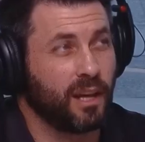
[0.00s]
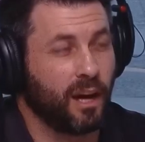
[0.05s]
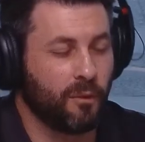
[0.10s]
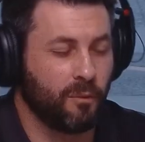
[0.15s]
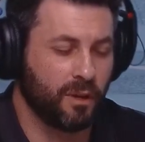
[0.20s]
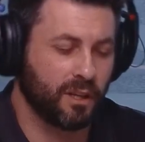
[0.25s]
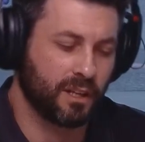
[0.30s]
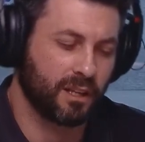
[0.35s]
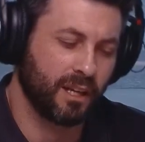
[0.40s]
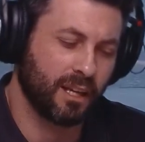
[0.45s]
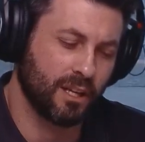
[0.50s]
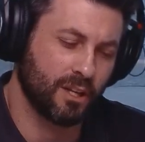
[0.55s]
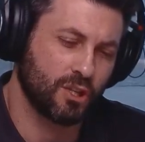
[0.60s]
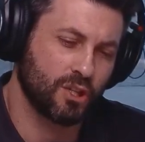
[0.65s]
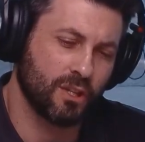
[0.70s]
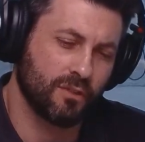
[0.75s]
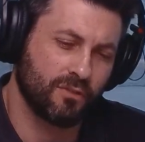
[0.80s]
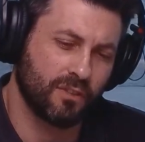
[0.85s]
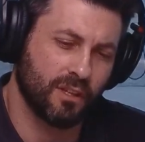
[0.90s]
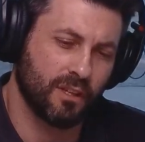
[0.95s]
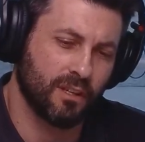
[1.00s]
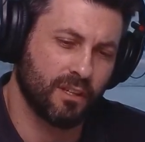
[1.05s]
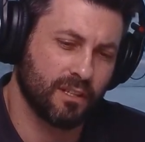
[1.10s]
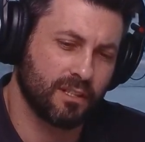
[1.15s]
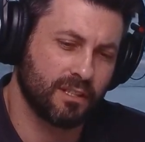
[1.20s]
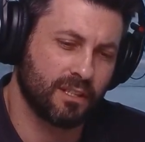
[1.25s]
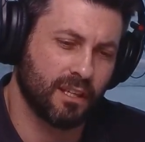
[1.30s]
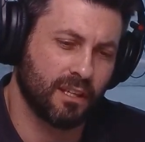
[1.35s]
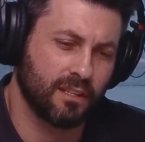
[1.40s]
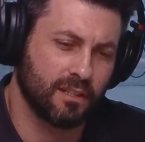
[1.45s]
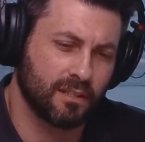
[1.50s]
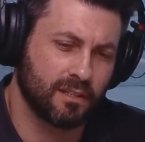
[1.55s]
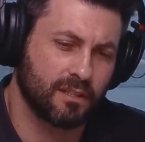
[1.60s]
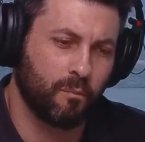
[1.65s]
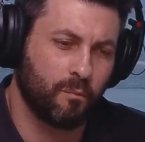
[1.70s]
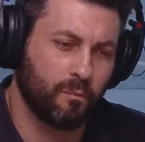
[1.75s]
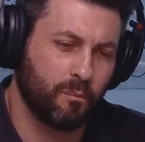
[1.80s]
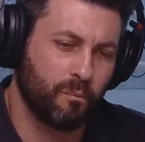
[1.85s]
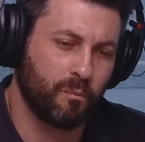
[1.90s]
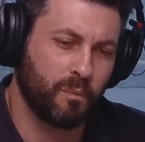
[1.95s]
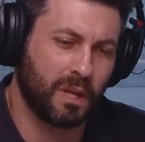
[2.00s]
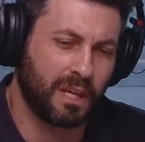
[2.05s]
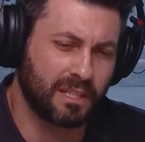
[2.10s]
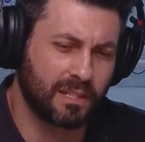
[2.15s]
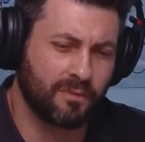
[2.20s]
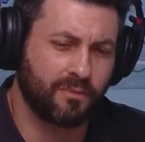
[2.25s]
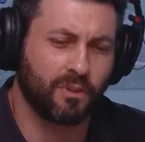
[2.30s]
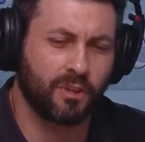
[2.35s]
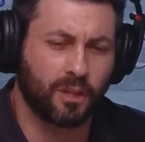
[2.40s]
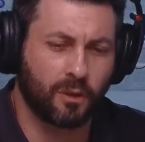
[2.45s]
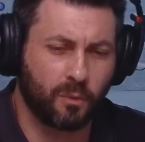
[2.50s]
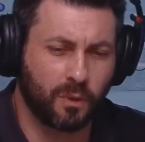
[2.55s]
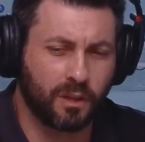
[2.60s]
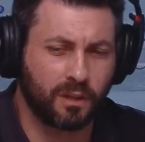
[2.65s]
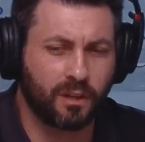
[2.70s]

I want to kind of shift it in a sense, because I feel like